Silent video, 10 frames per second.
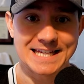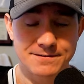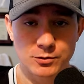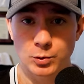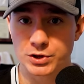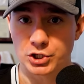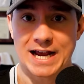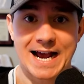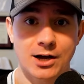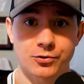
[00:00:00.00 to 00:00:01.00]
even when their
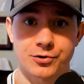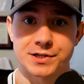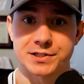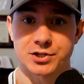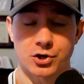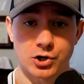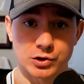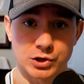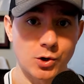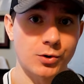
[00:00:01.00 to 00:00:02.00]
calories are
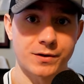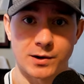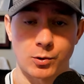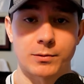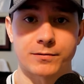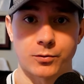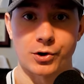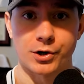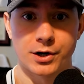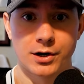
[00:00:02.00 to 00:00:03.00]
lower than they were
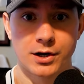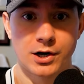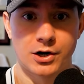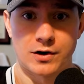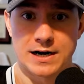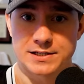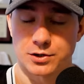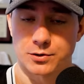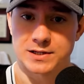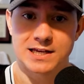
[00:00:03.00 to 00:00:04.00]
before. Right.
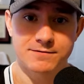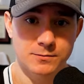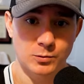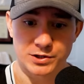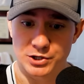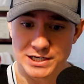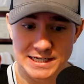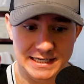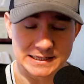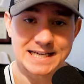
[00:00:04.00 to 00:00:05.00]
So even when they're
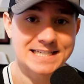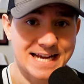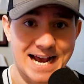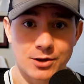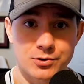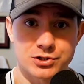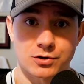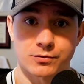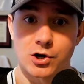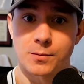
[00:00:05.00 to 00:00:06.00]
eating less calories
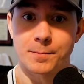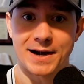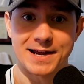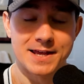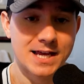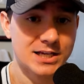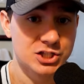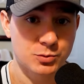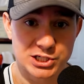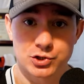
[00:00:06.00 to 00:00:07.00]
overall, by
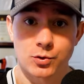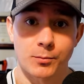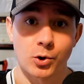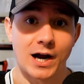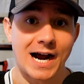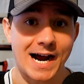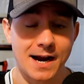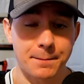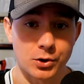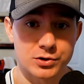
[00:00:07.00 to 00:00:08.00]
switching to a more
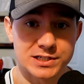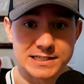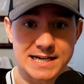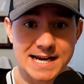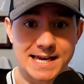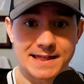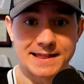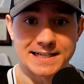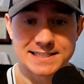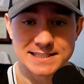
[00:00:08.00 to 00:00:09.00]
high protein diet,
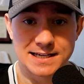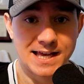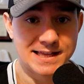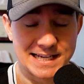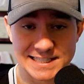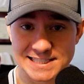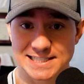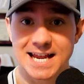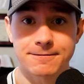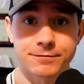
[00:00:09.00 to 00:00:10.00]
they they
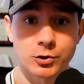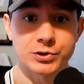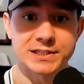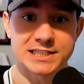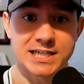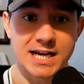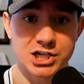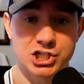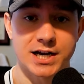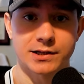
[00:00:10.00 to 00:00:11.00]
stay full and
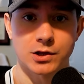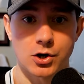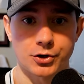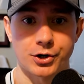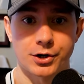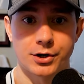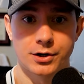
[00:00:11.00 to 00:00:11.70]
satiated longer.